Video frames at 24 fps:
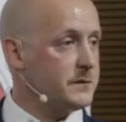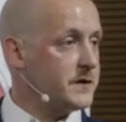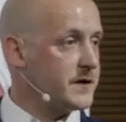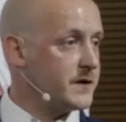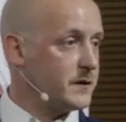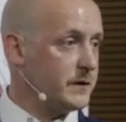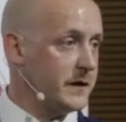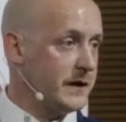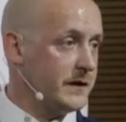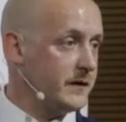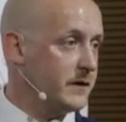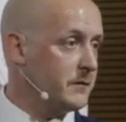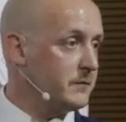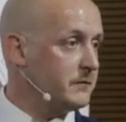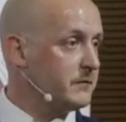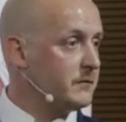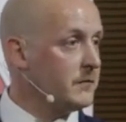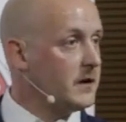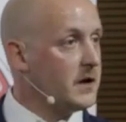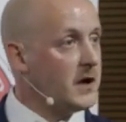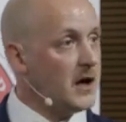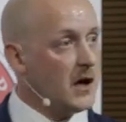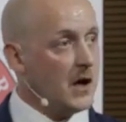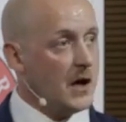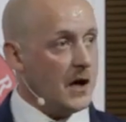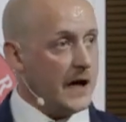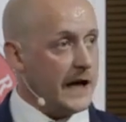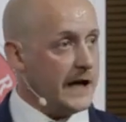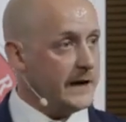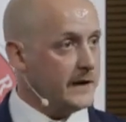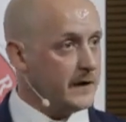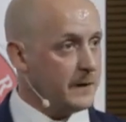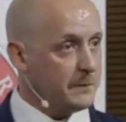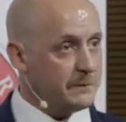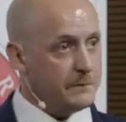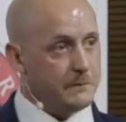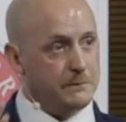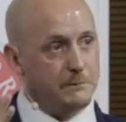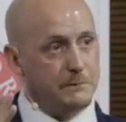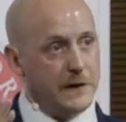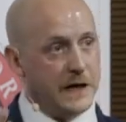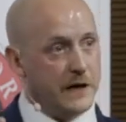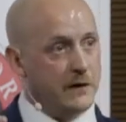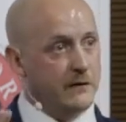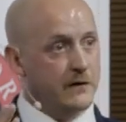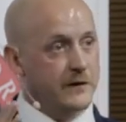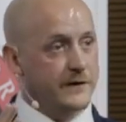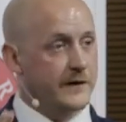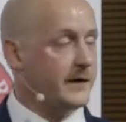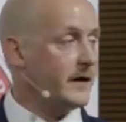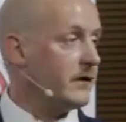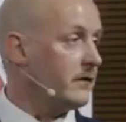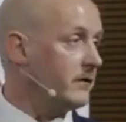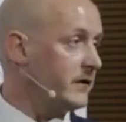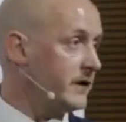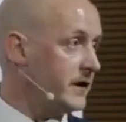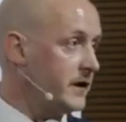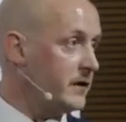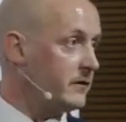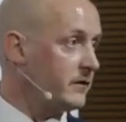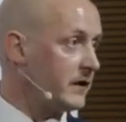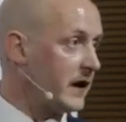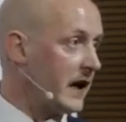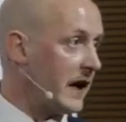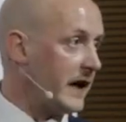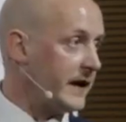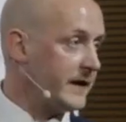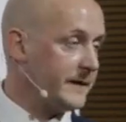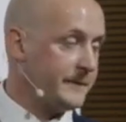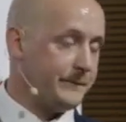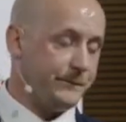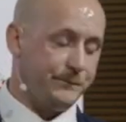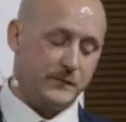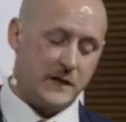between them in the period that they were in the UK.